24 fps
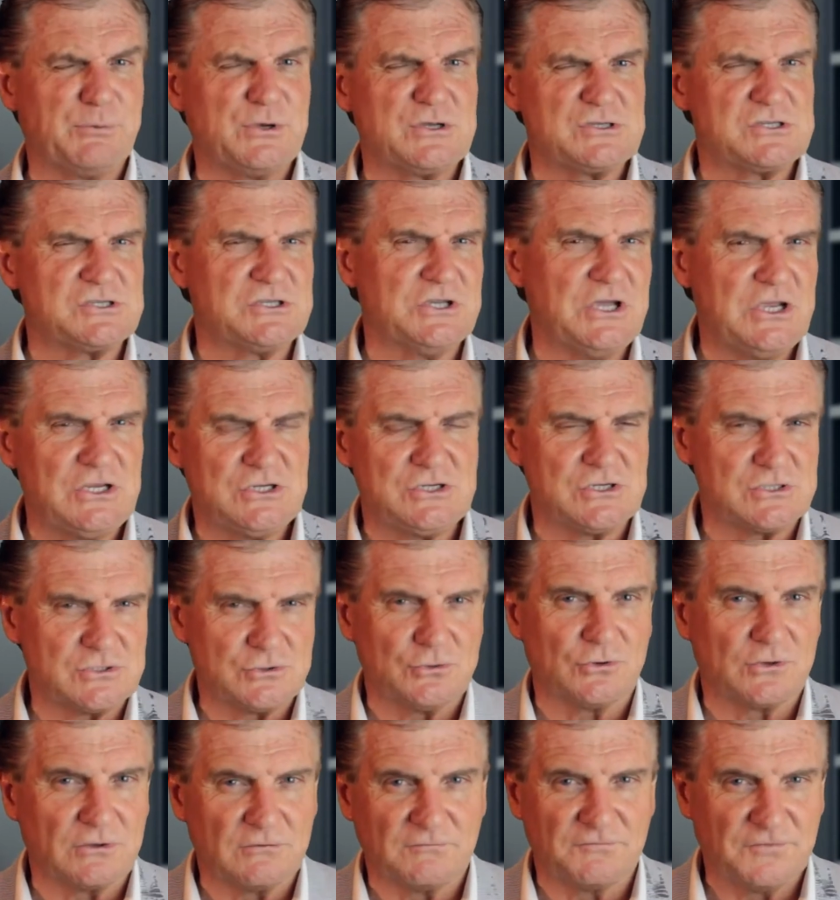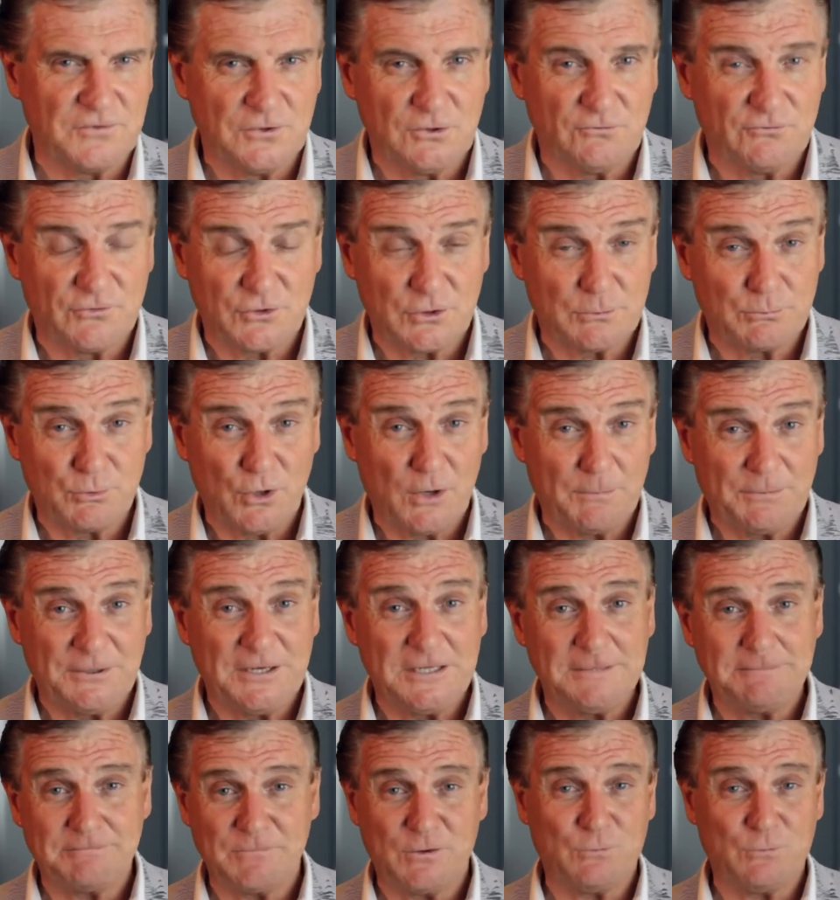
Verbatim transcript: prestigious look and feel for the property,